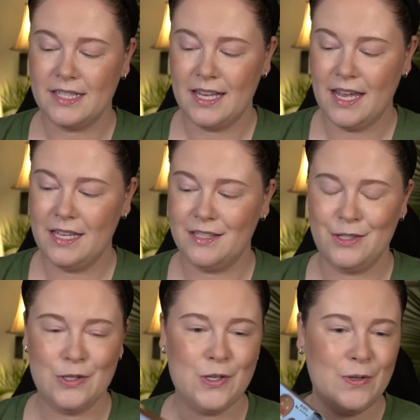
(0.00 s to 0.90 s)
says,
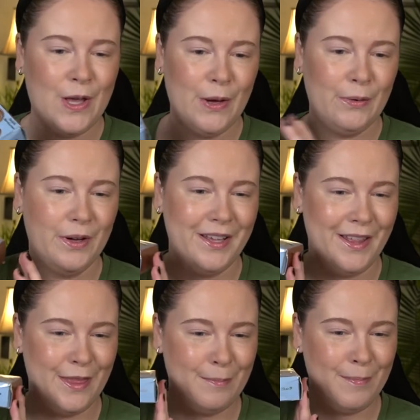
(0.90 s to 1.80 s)
do you know
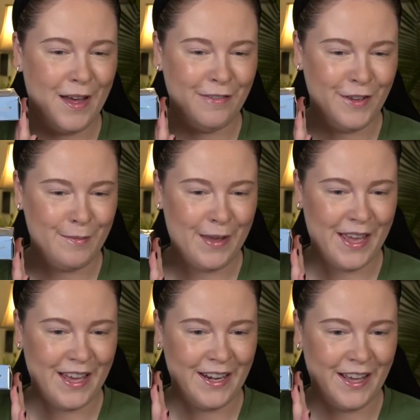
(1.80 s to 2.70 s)
the Muffin
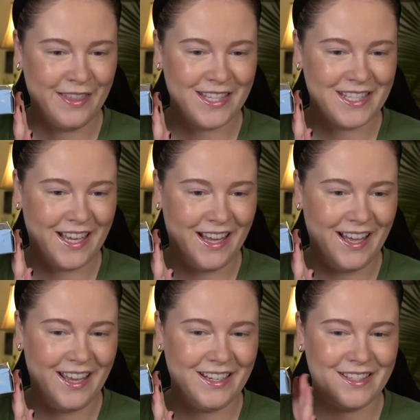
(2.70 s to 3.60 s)
Man on the
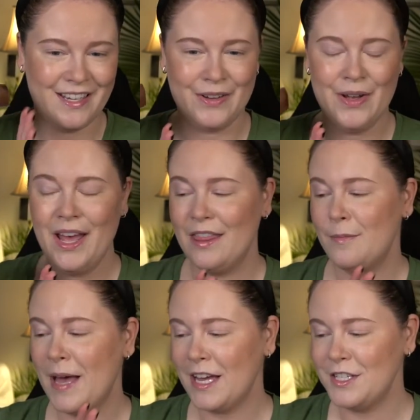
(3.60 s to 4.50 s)
side? So the
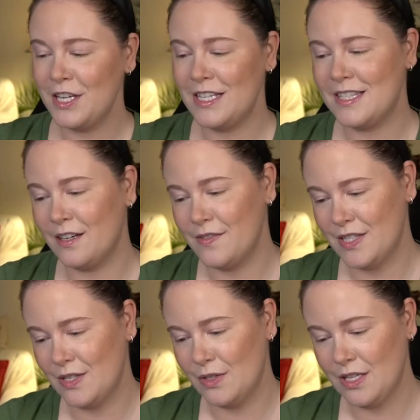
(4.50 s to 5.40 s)
packaging itself
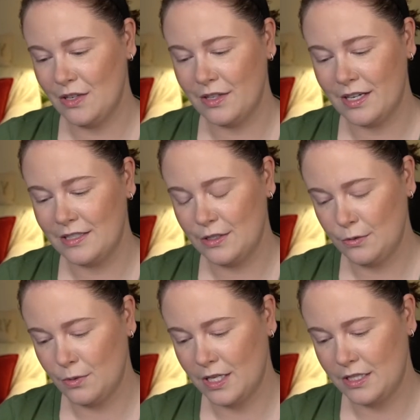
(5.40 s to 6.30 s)
is so cute that I do
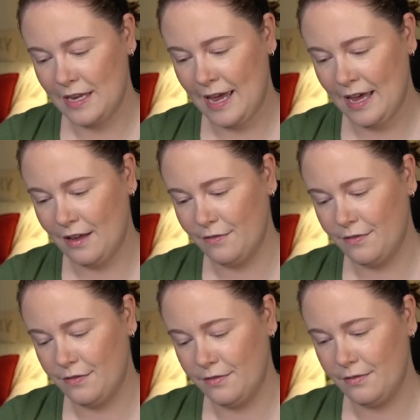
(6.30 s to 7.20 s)
want to
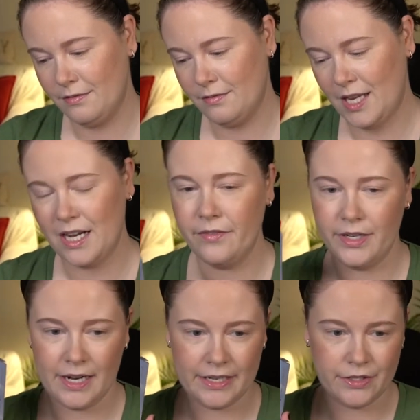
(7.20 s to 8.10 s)
have kind of a
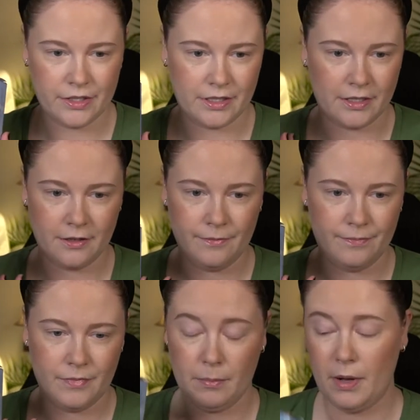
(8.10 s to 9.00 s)
nicer
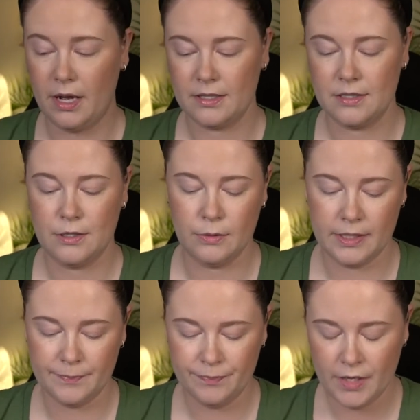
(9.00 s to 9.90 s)
box to
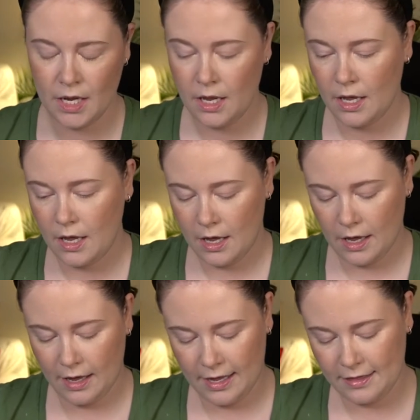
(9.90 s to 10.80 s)
it.
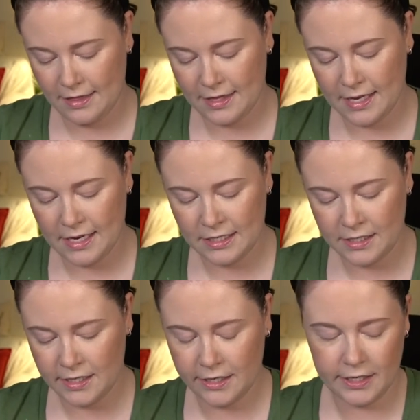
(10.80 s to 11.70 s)
Uh, and then the
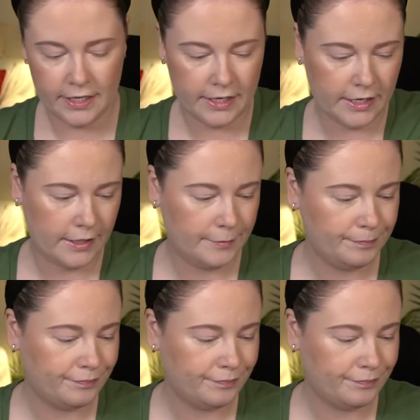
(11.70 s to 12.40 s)
interior